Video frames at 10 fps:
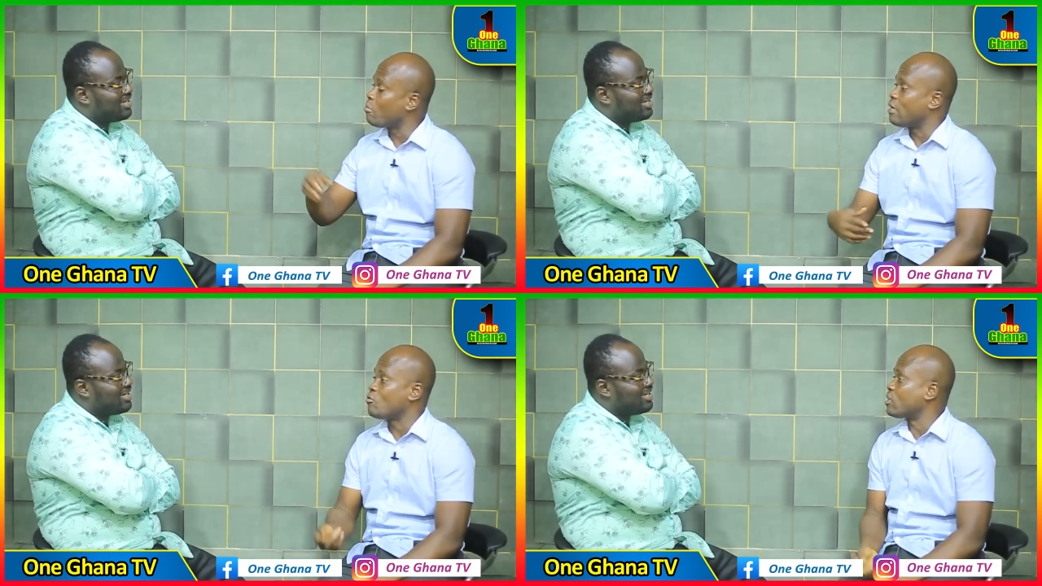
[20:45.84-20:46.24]

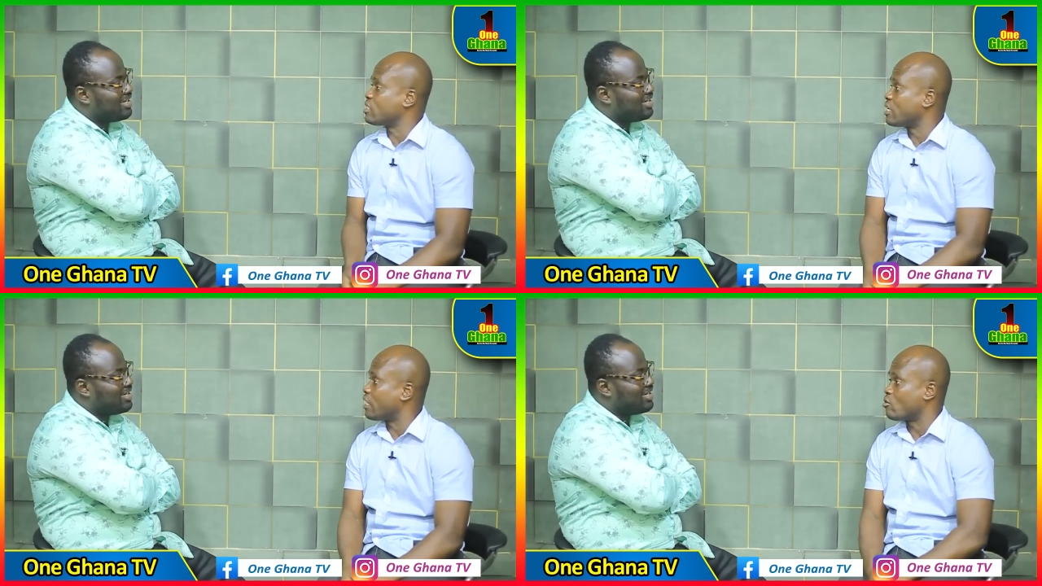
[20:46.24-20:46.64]
Speaker 1: Man, who
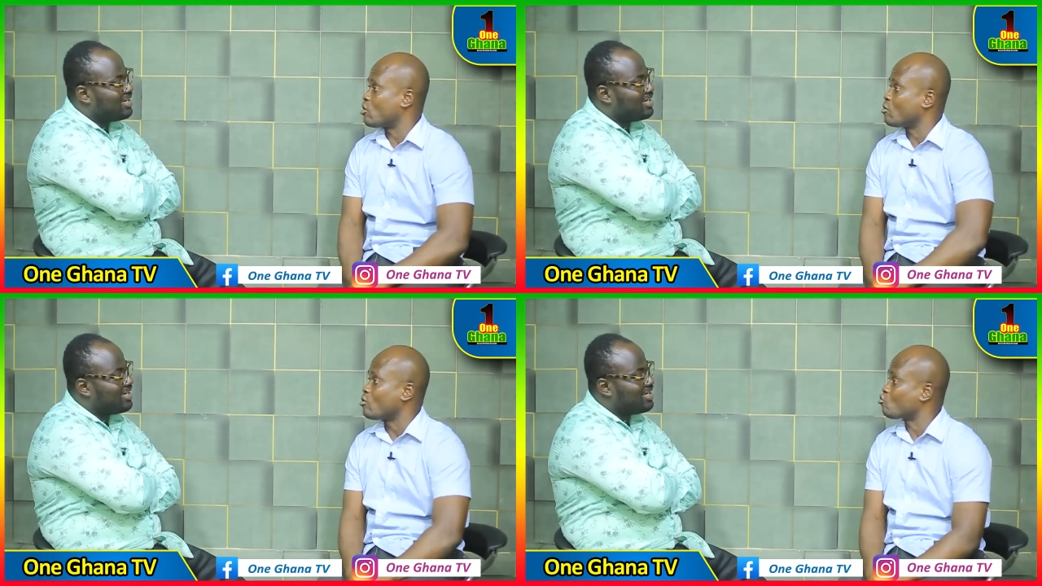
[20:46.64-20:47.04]
think I
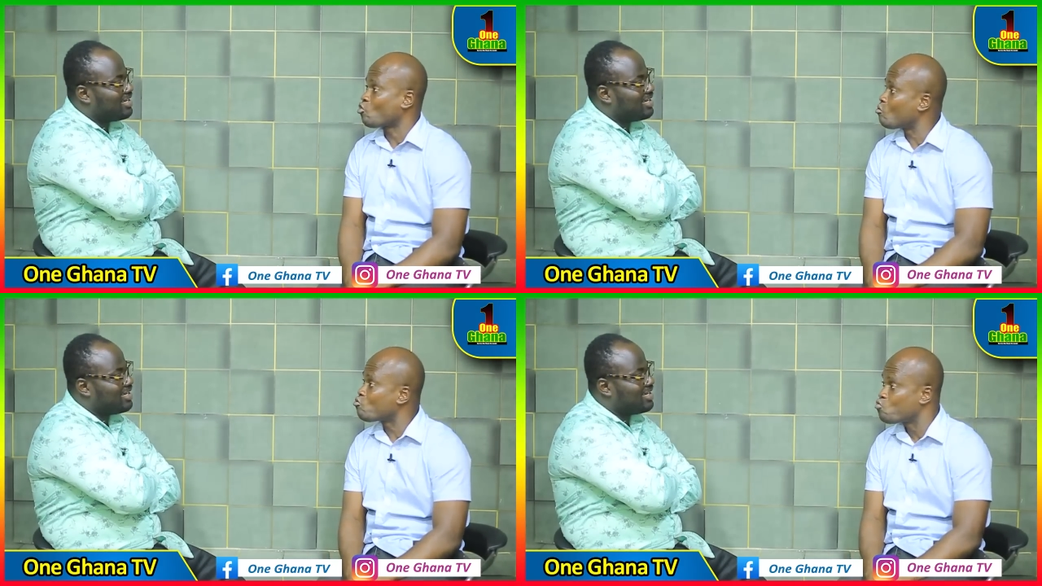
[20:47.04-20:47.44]
was
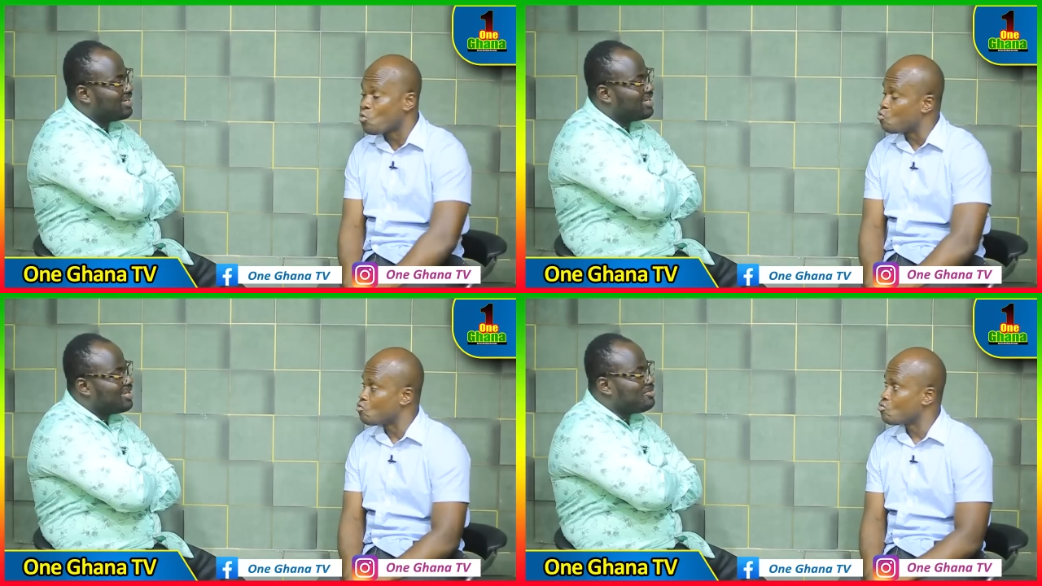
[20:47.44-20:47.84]
so
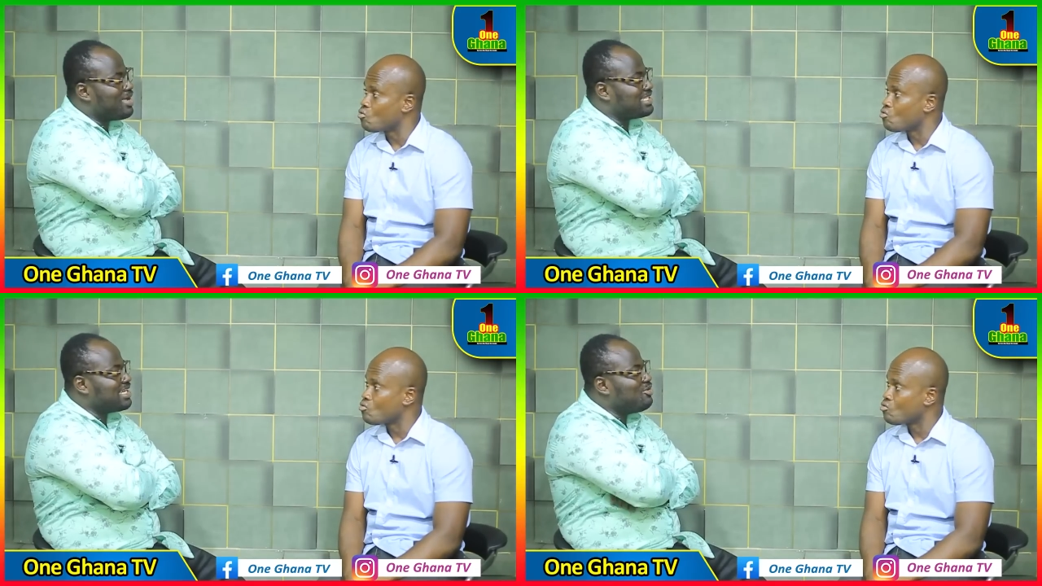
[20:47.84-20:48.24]
Speaker 2: swoop.
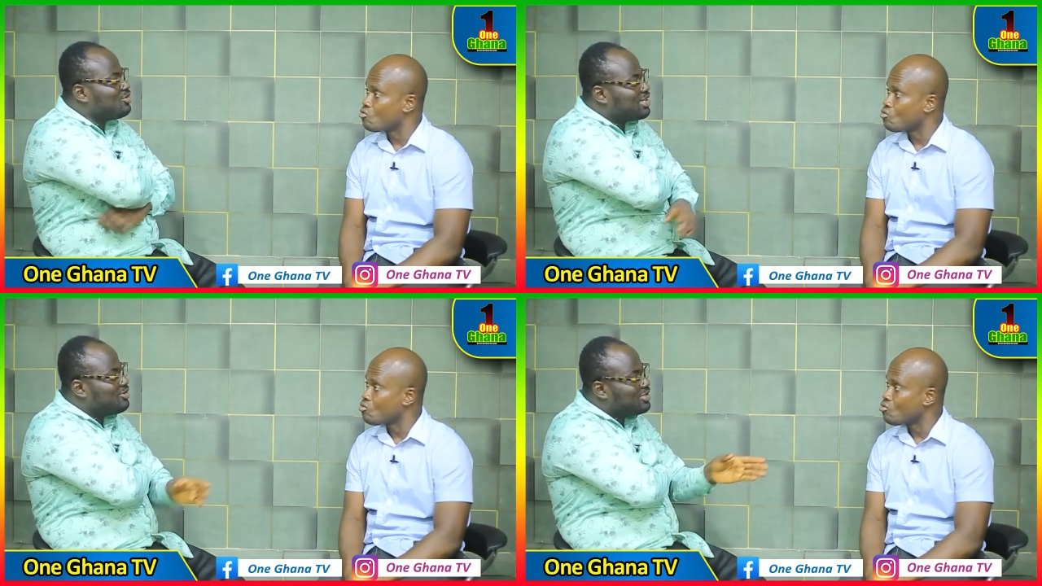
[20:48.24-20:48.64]
But I
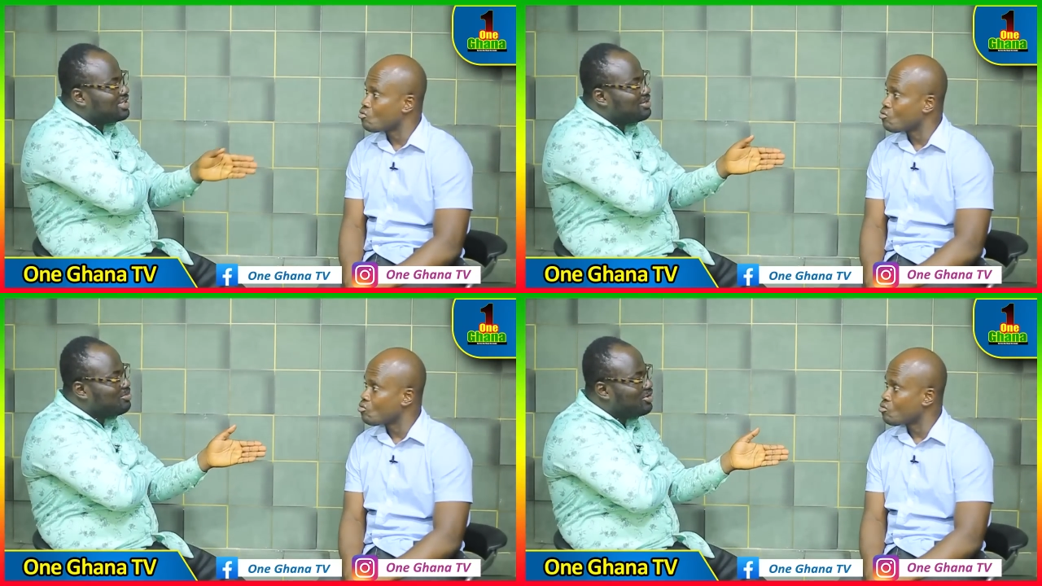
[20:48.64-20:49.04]
was said,
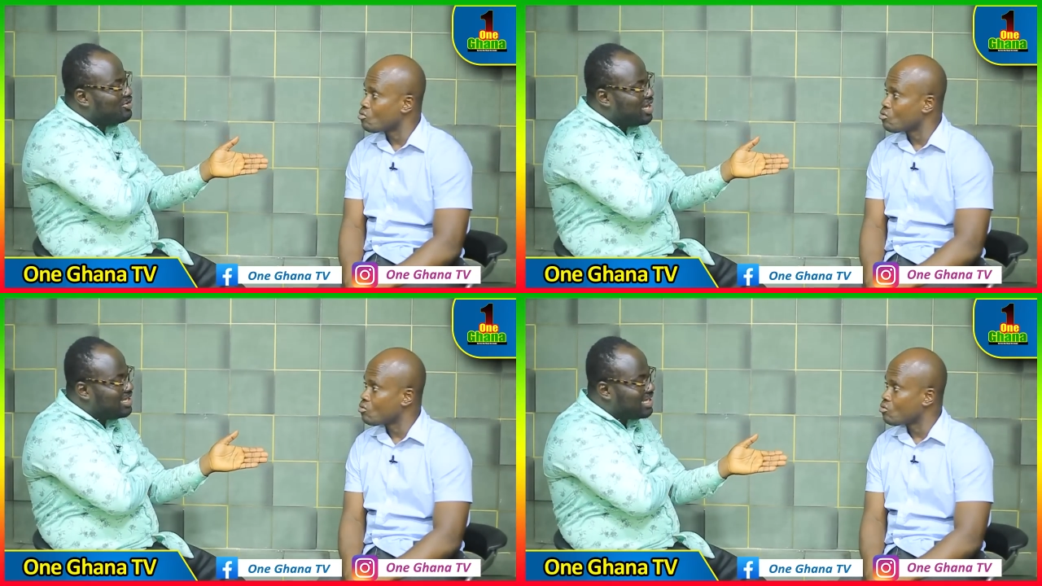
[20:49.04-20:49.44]
was he
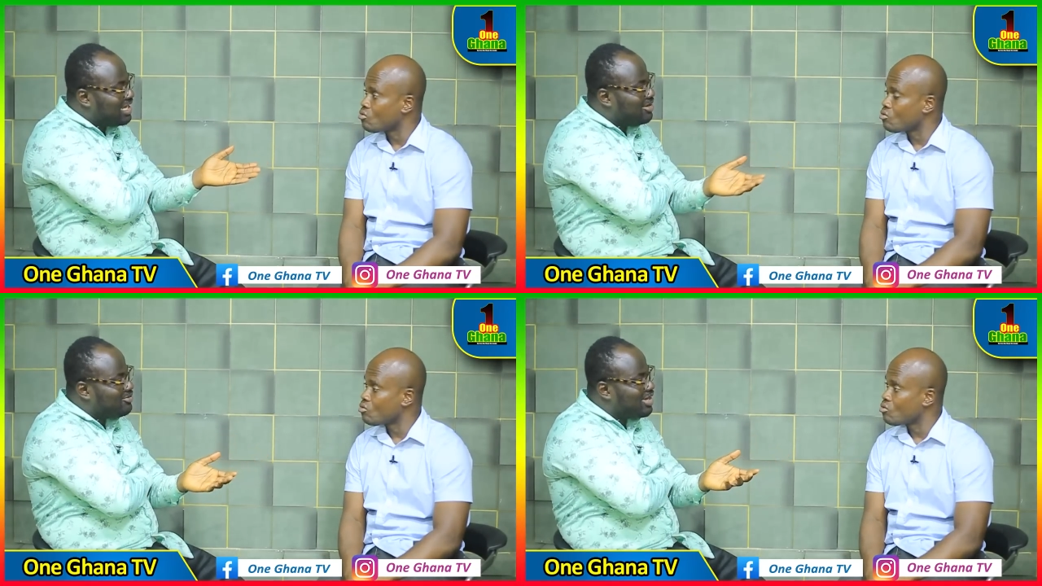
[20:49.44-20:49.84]
would be as
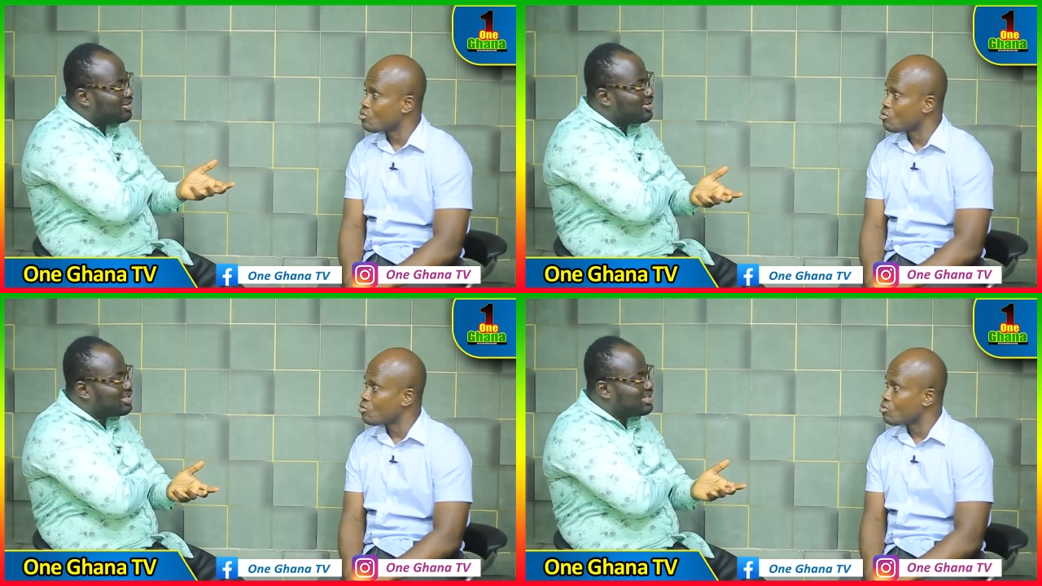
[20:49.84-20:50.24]
an
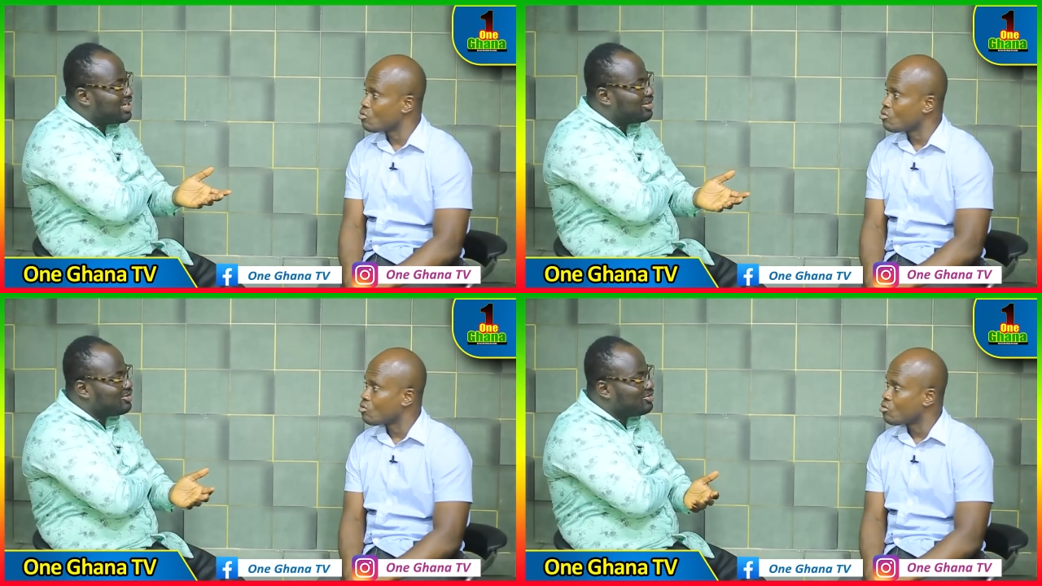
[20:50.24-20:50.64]
fiasco as
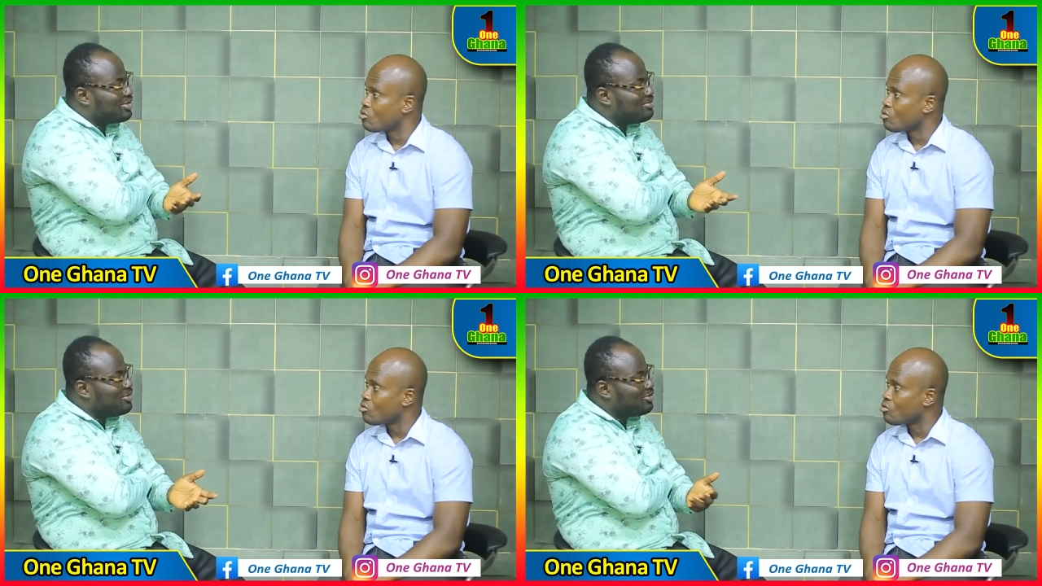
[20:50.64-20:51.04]
nigger, and
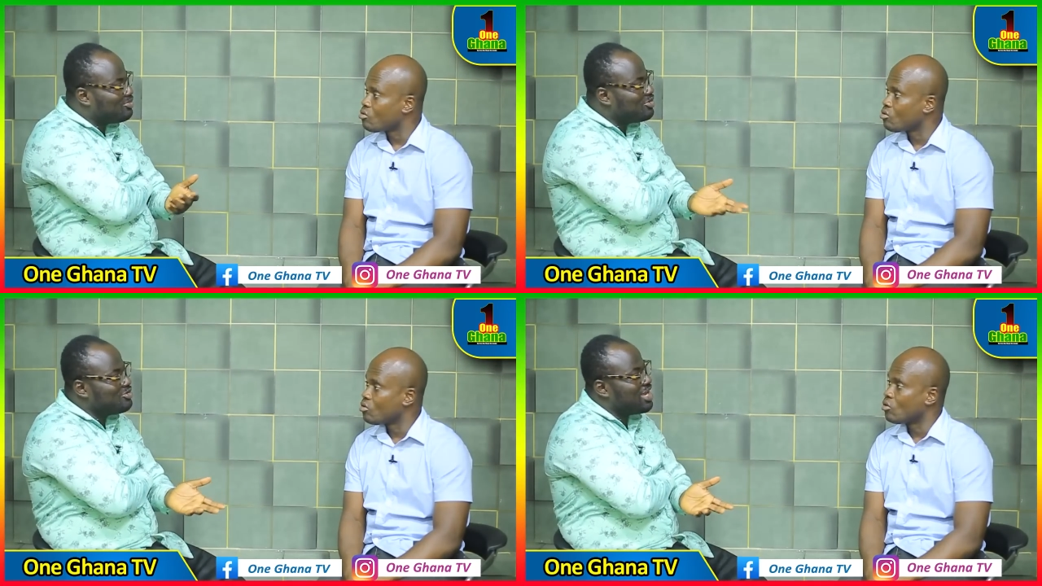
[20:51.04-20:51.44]
told the boys
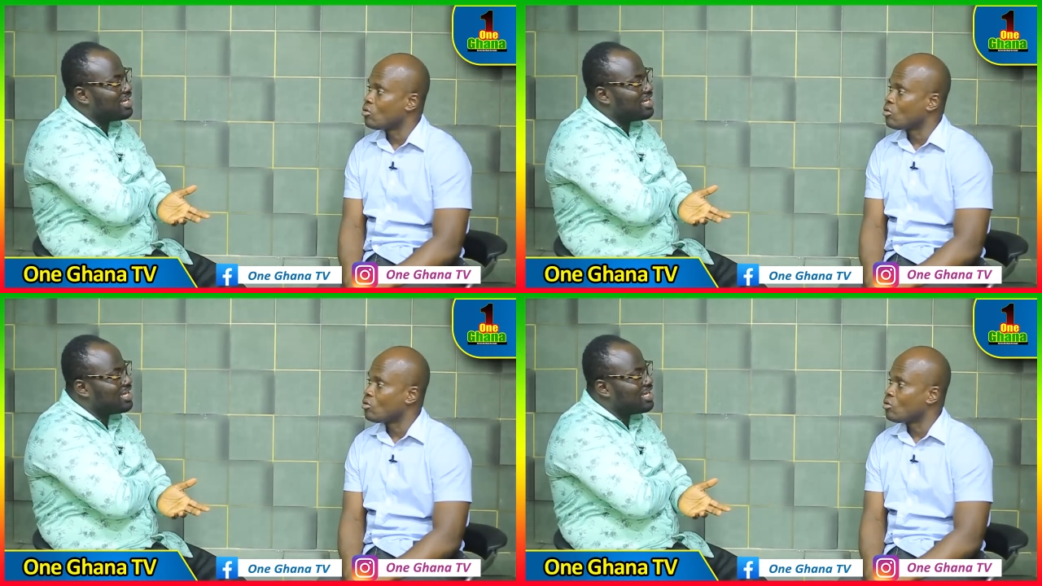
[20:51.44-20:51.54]
would be